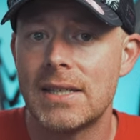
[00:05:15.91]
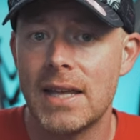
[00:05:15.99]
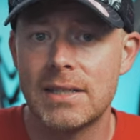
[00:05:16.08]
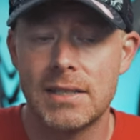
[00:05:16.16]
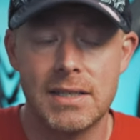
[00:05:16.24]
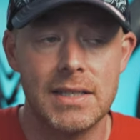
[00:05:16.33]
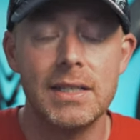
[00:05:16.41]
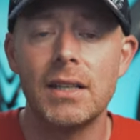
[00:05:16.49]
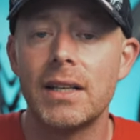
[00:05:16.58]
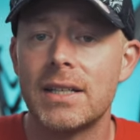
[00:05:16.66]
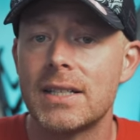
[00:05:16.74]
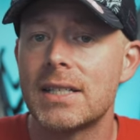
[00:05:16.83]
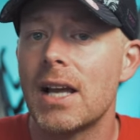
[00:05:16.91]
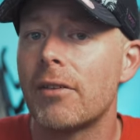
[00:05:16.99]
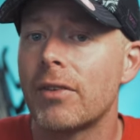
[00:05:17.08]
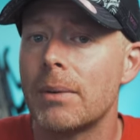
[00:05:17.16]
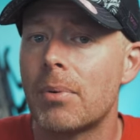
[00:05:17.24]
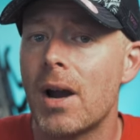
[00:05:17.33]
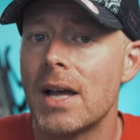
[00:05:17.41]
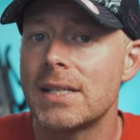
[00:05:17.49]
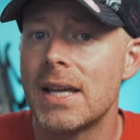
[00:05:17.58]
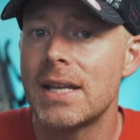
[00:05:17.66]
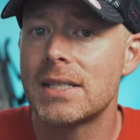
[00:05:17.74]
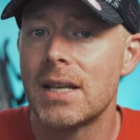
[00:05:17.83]
that's still a discovery
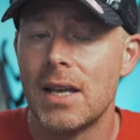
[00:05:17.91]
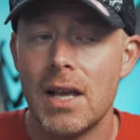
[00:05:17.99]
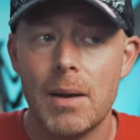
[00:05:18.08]
process,